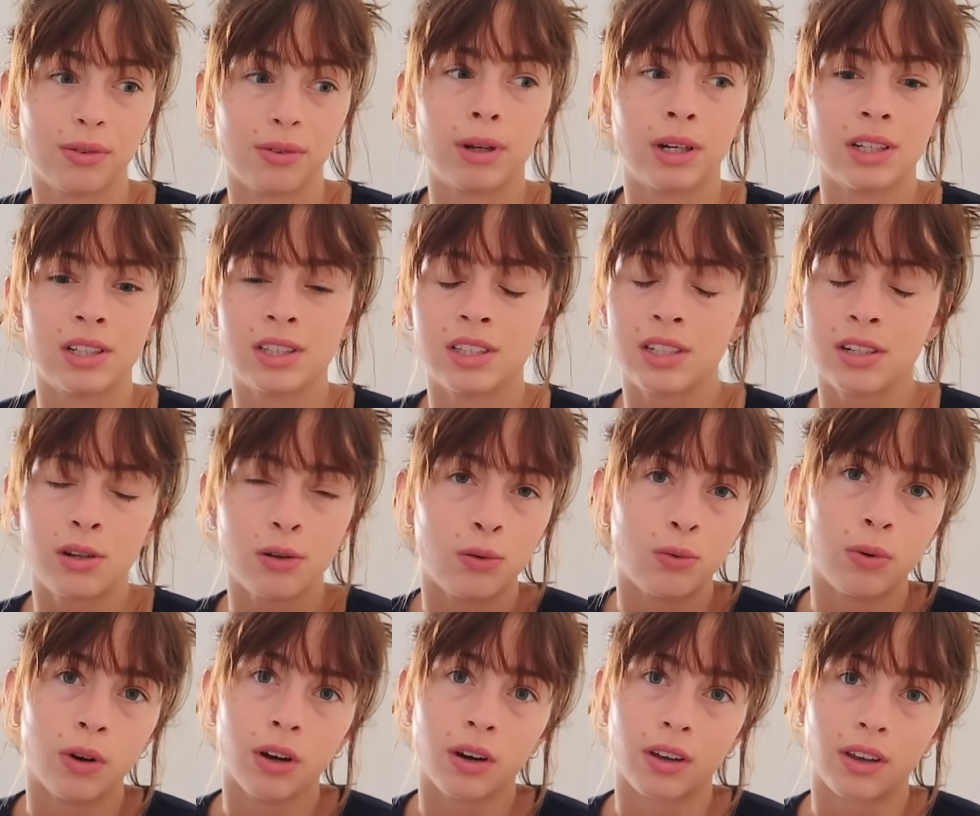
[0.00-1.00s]
But it's still
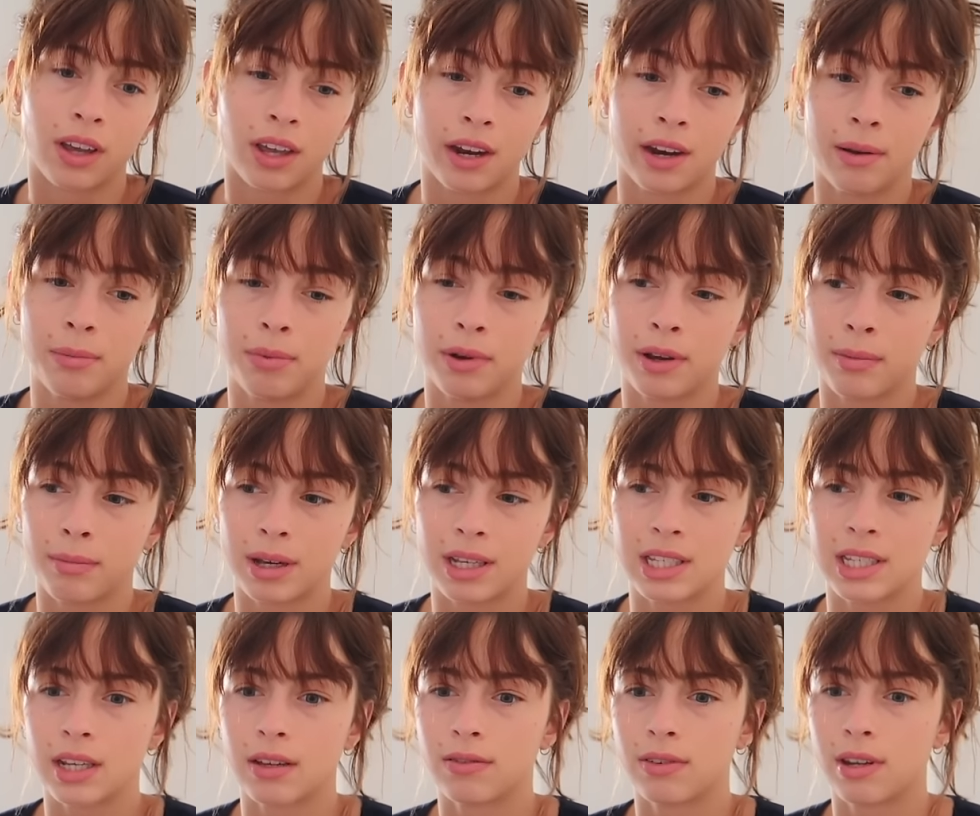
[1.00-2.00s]
work, and I bring
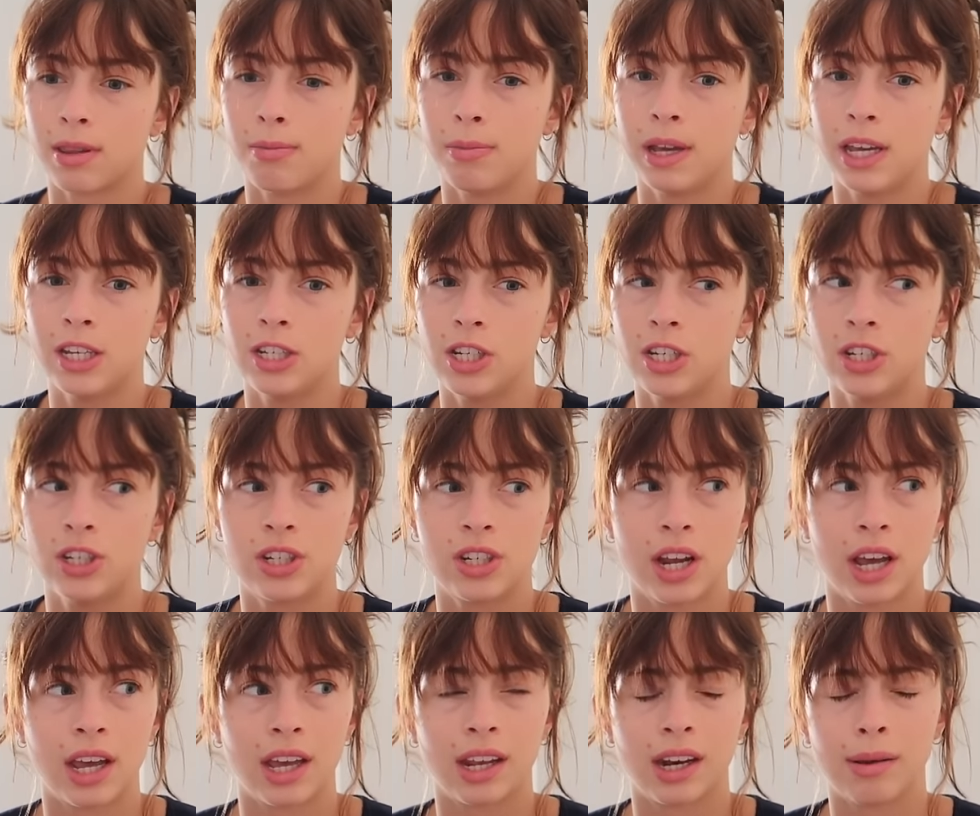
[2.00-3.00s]
myself to the page each
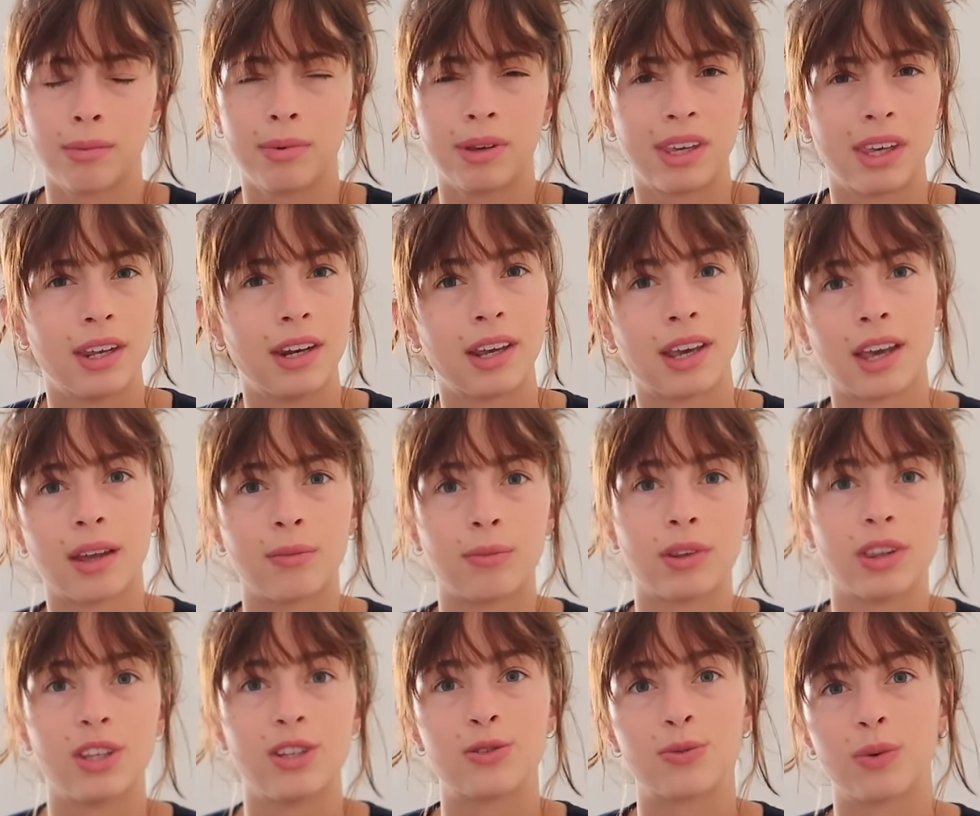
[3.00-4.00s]
day, and I begin again
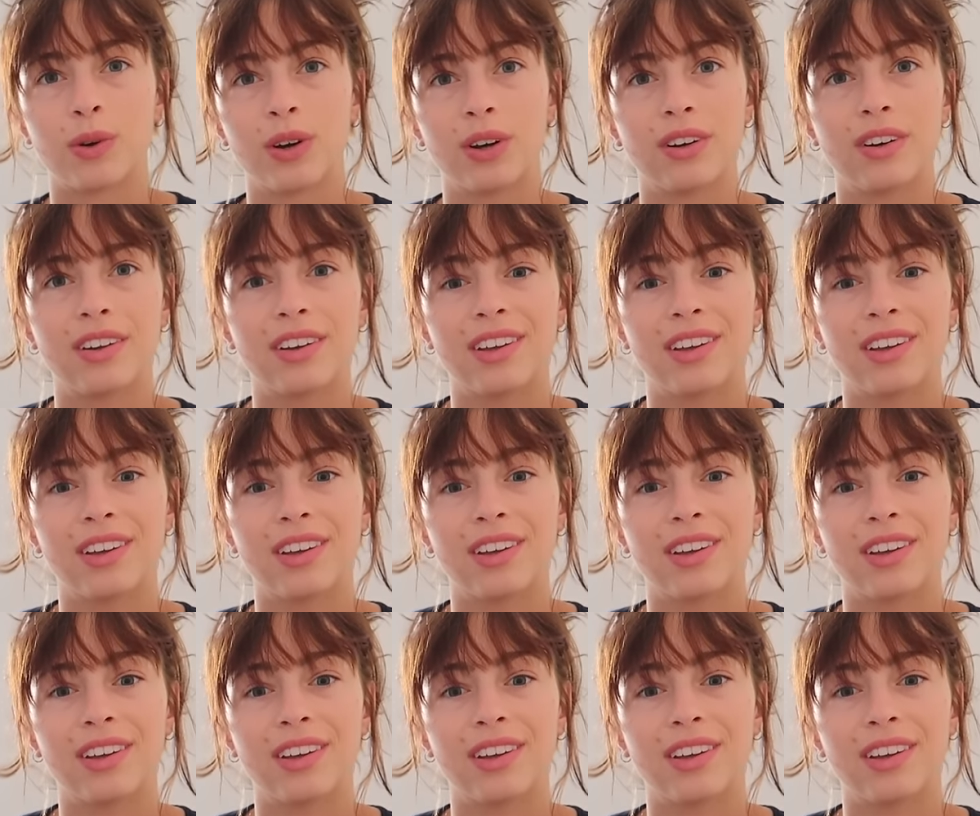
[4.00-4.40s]
with each word,